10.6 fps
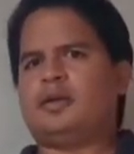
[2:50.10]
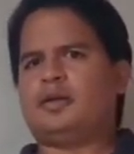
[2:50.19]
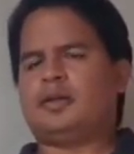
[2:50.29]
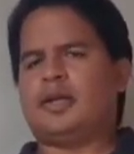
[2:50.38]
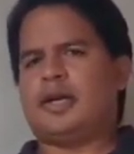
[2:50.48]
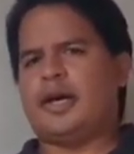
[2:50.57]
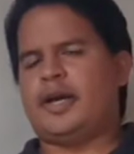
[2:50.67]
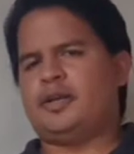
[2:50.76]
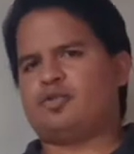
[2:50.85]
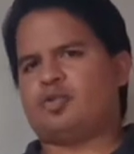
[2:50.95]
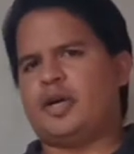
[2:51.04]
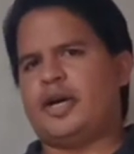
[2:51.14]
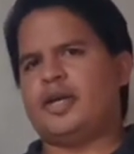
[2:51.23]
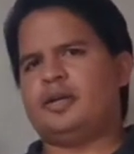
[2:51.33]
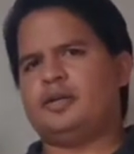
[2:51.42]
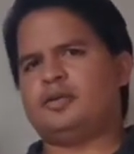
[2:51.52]
that I
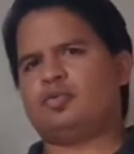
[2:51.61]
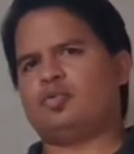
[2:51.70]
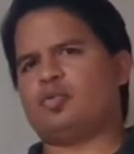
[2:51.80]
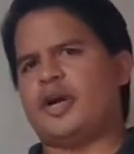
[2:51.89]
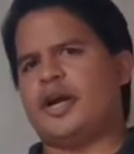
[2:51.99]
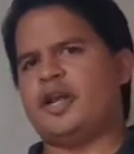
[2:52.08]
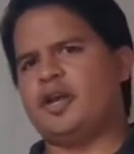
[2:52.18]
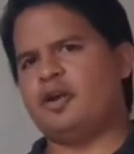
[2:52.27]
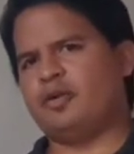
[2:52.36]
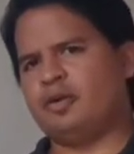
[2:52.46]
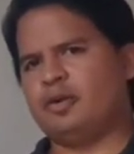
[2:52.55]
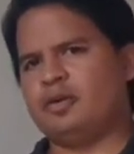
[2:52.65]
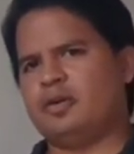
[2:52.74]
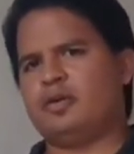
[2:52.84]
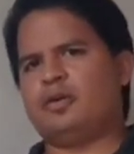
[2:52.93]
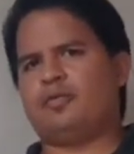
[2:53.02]
try to write here
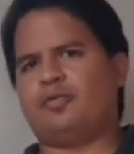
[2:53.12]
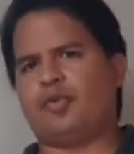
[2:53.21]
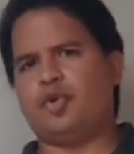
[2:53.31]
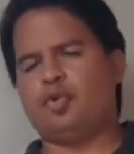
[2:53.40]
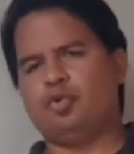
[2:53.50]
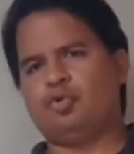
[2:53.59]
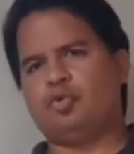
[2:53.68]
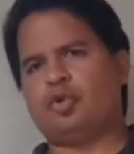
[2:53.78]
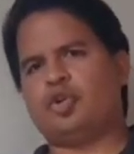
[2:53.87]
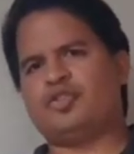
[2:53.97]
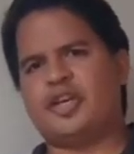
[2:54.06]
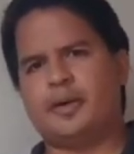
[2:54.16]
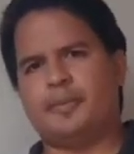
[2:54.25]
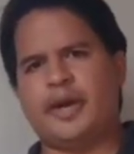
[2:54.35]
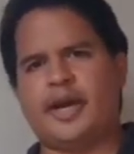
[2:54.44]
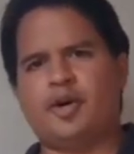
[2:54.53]
for you to understand
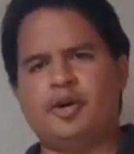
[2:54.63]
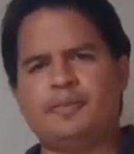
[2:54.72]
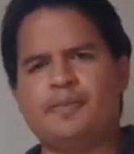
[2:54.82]
better,